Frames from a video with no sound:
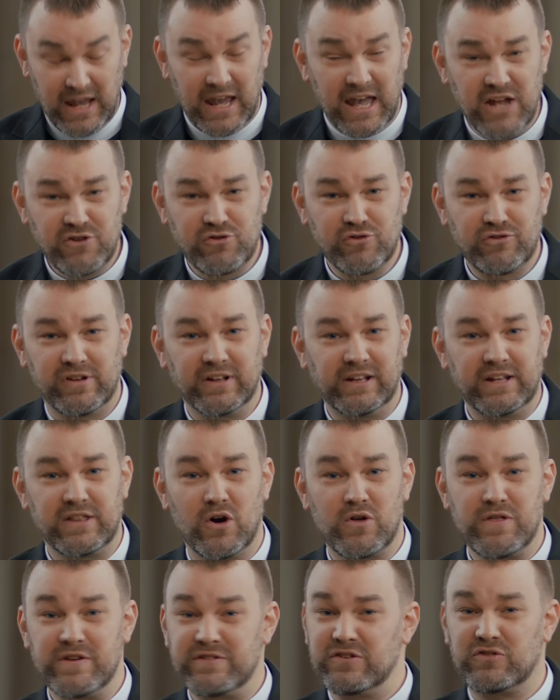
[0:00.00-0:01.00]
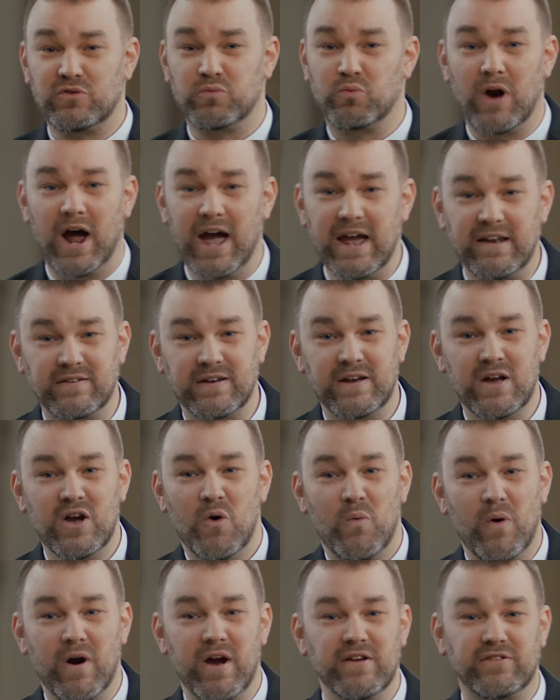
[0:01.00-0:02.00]
Interestingly, though, this is right
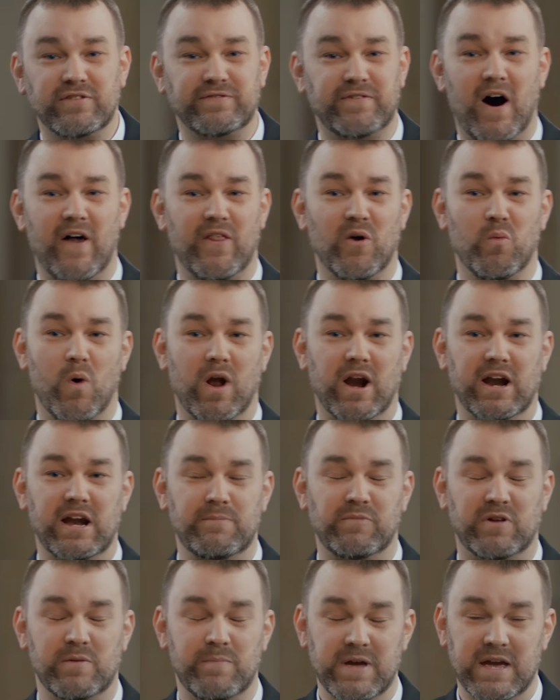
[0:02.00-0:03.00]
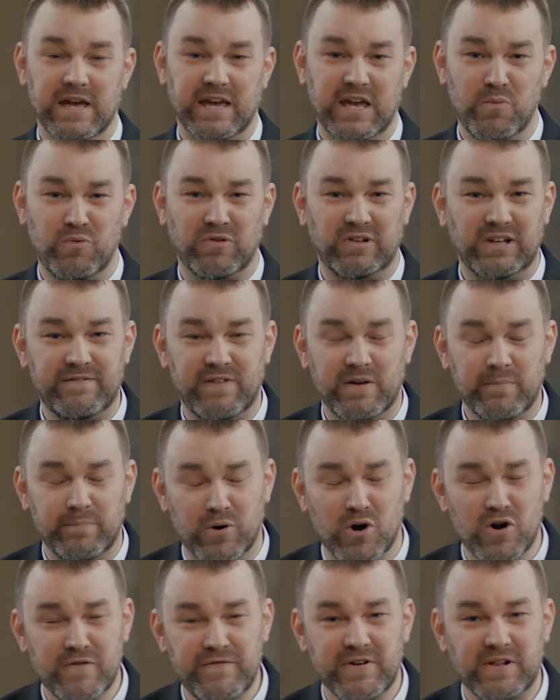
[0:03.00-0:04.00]
where his Father wanted him to be. He was living
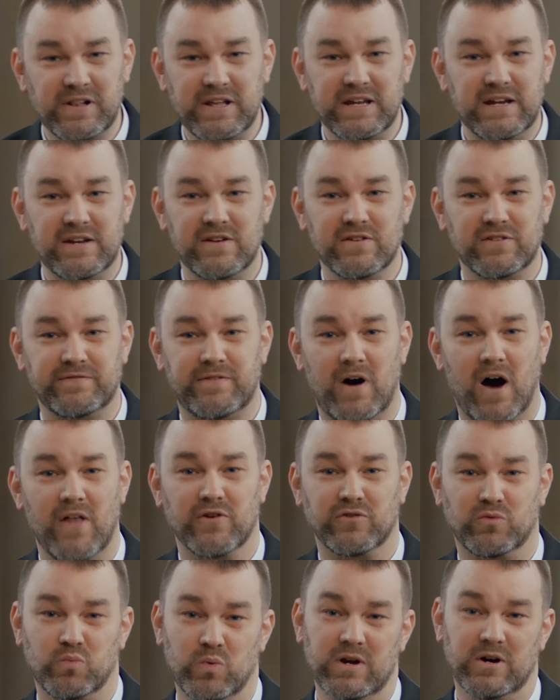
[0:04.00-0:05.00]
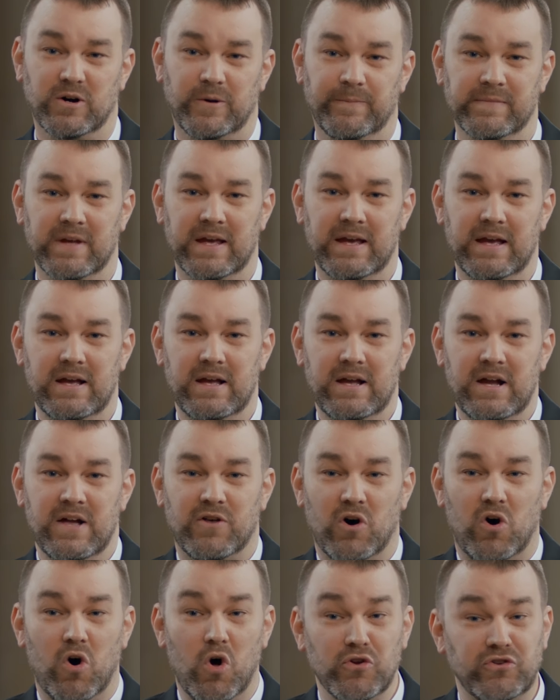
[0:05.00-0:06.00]
perfectly in his Father's will.
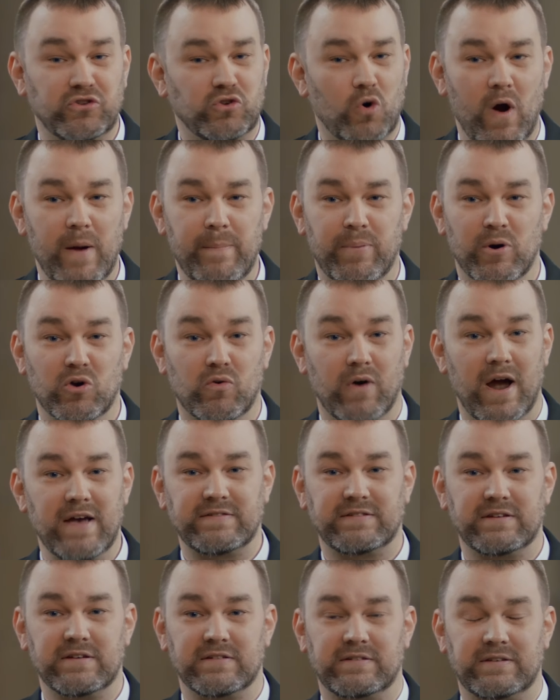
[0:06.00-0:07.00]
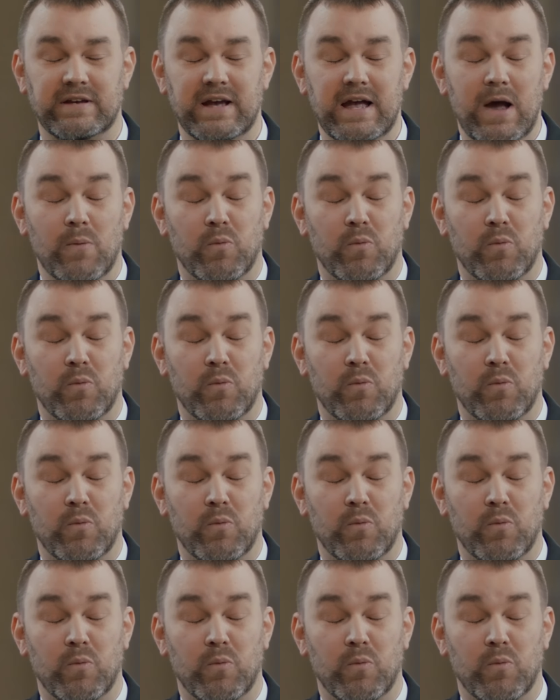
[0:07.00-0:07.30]
The whole story progresses.